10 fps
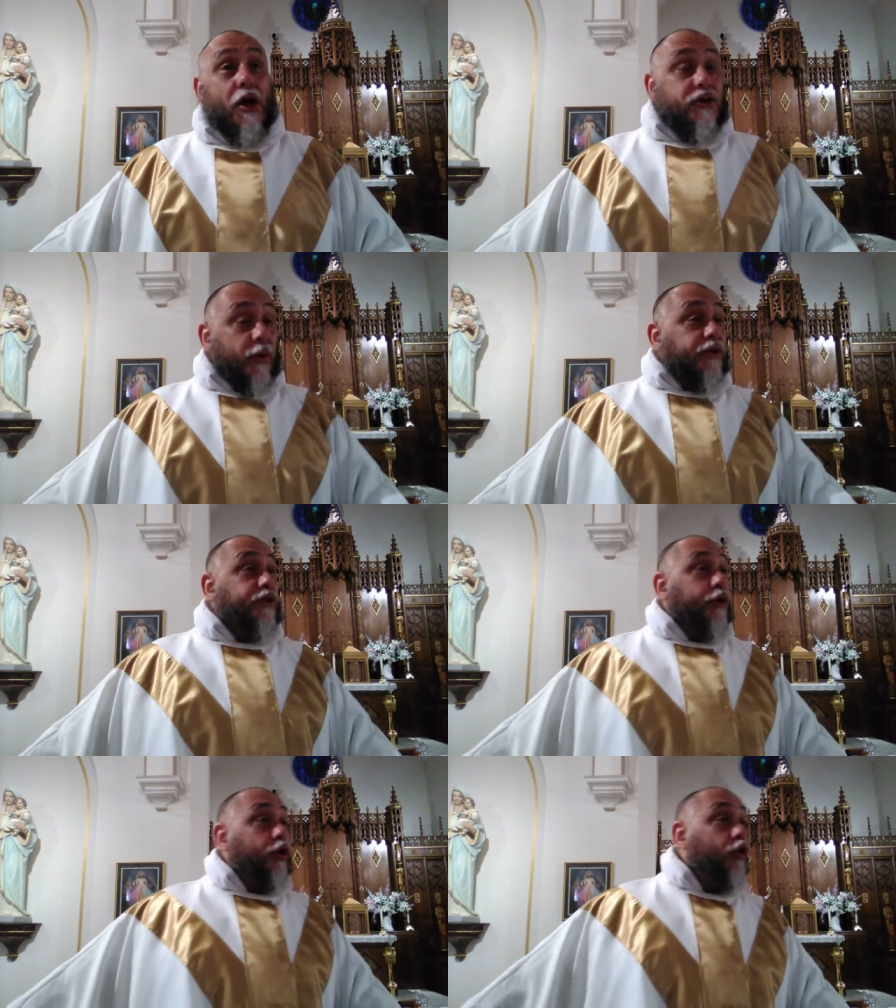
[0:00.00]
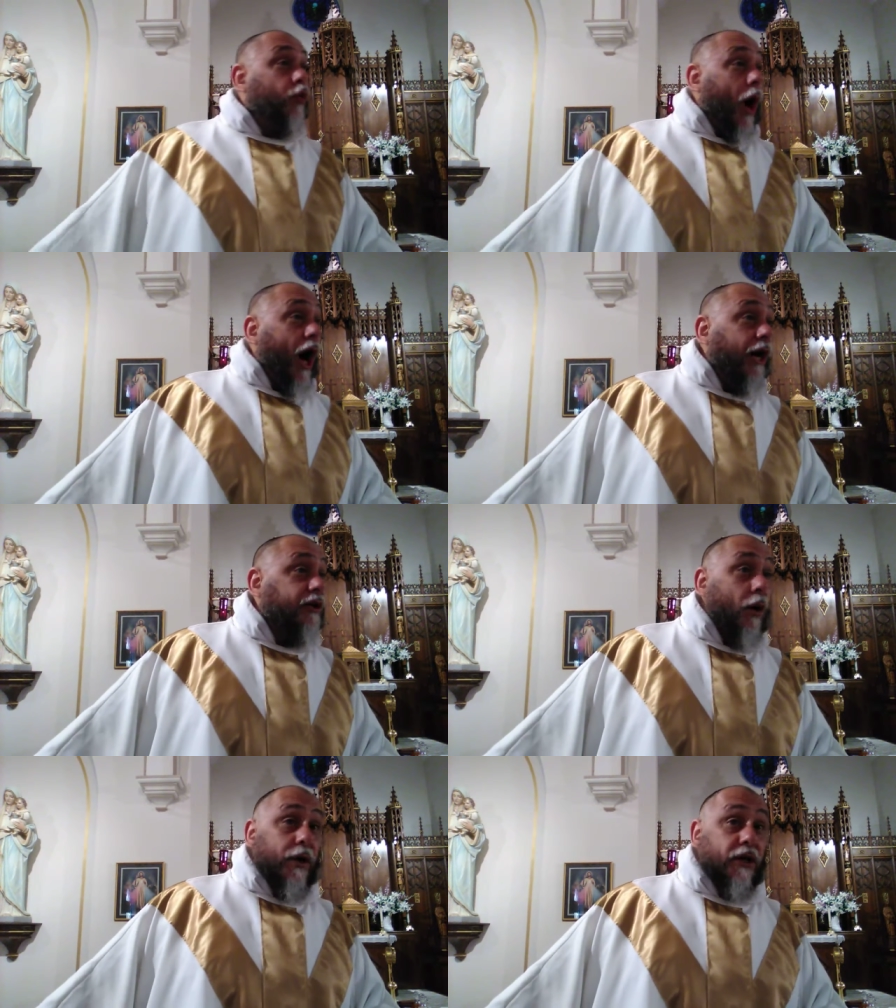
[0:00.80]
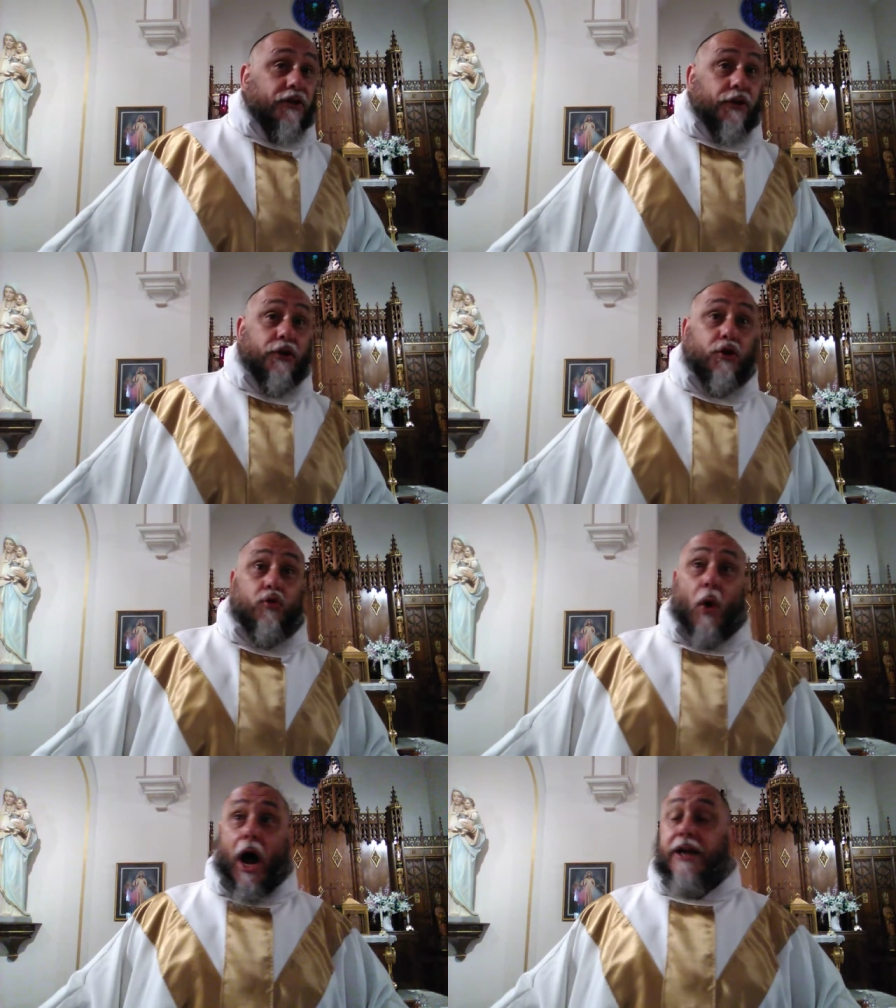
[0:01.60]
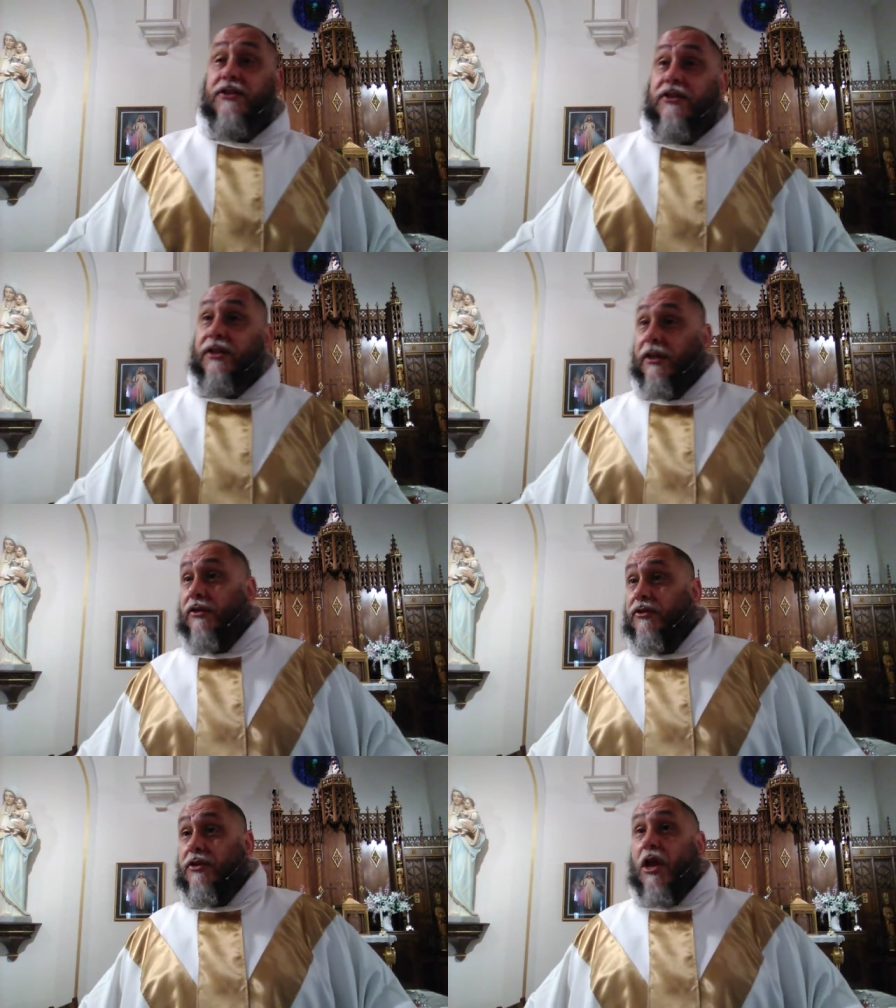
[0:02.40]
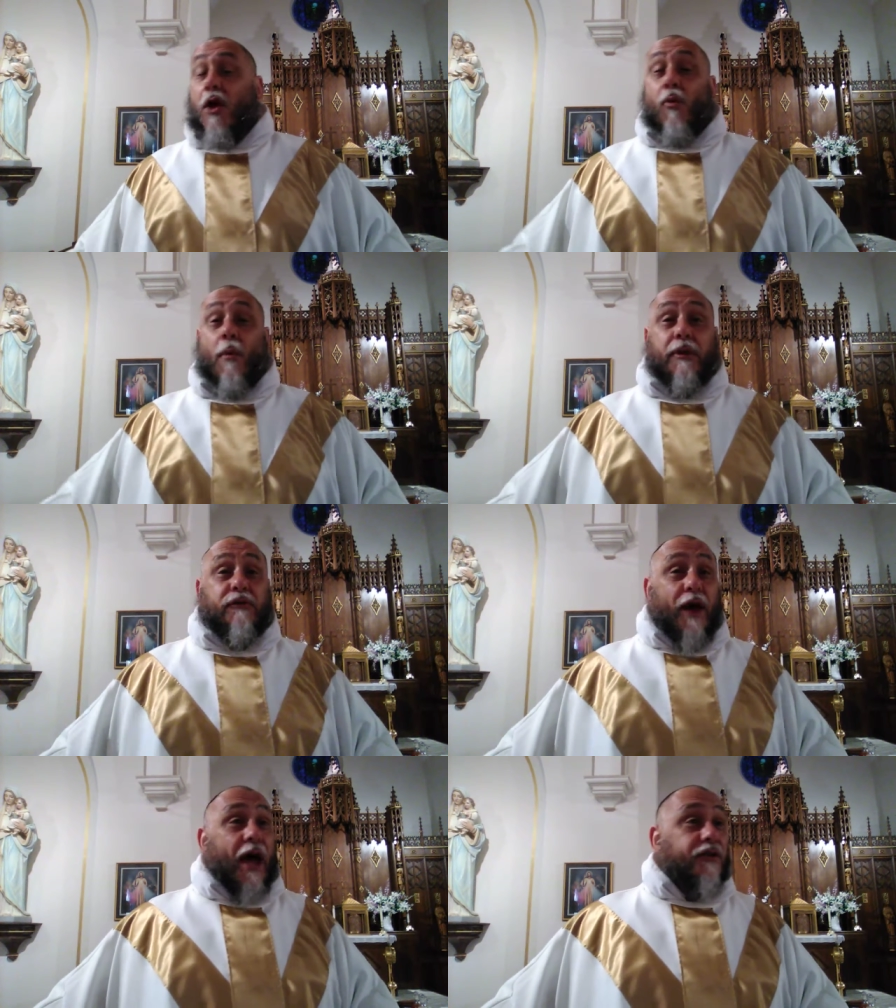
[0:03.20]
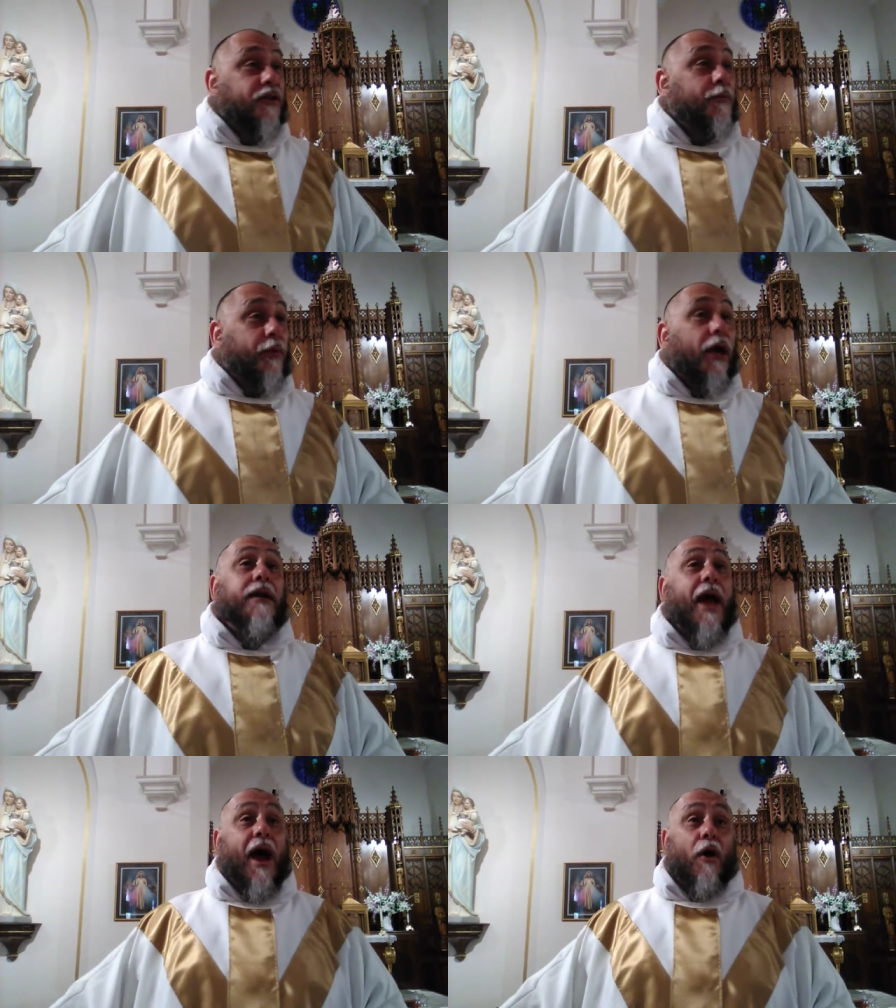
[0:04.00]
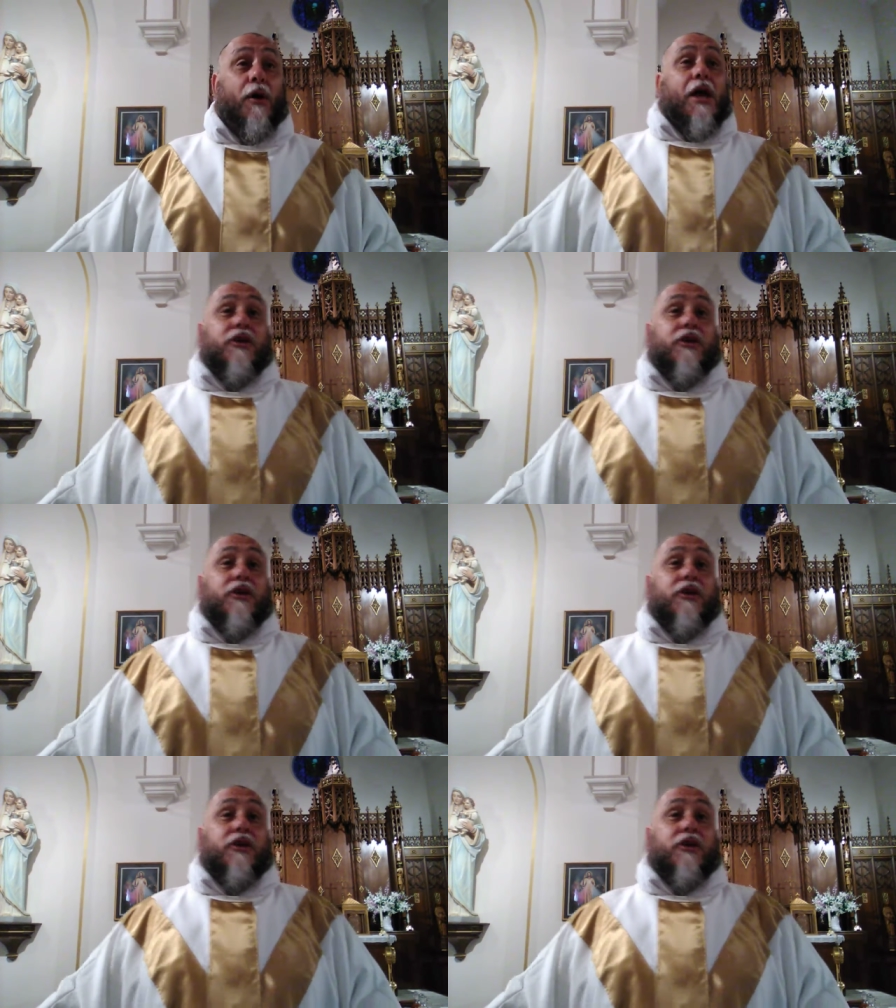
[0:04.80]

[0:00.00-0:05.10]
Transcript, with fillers: So it's the new wine going into the new wineskins when we fast and pray now.